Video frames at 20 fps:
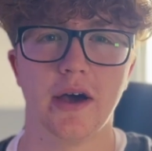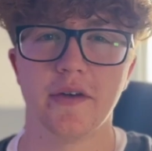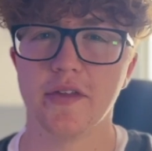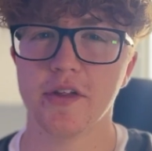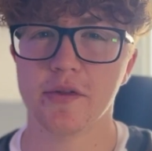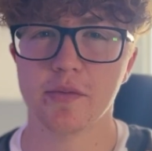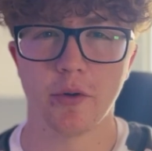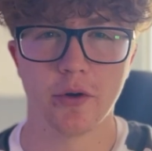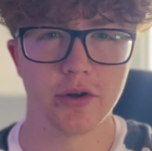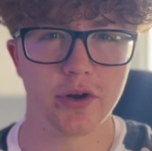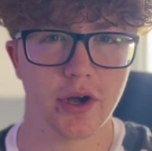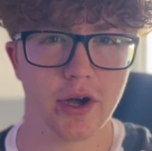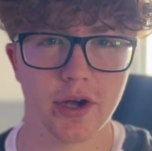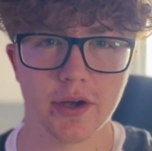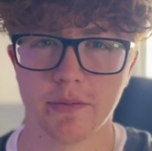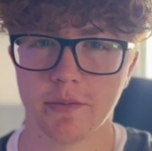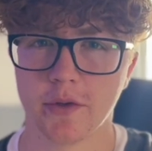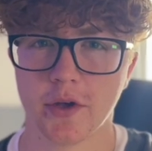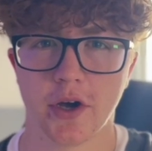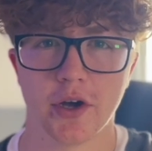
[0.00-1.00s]
this point, I
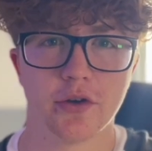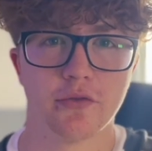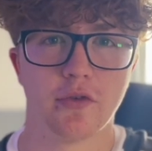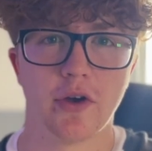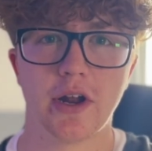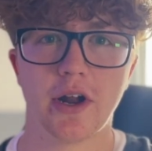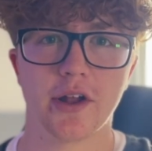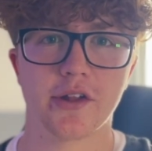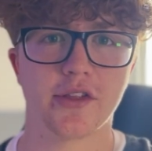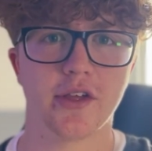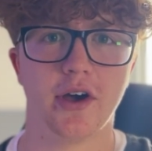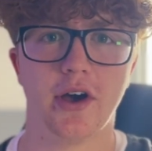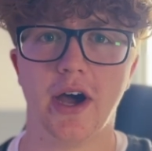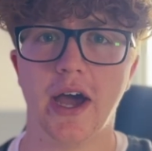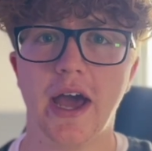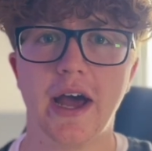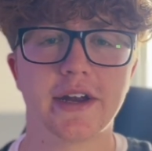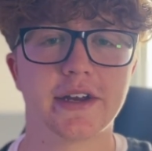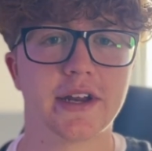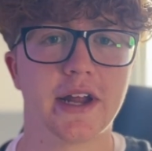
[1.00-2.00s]
kind of realized that I
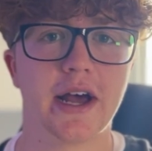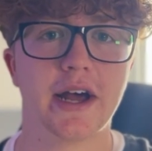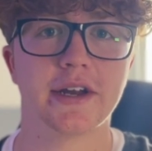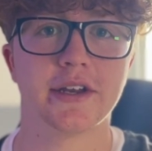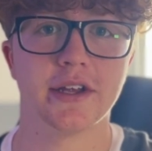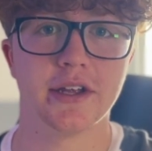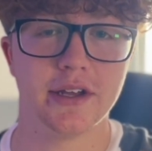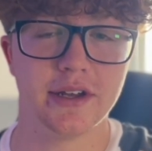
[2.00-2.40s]
hadn't had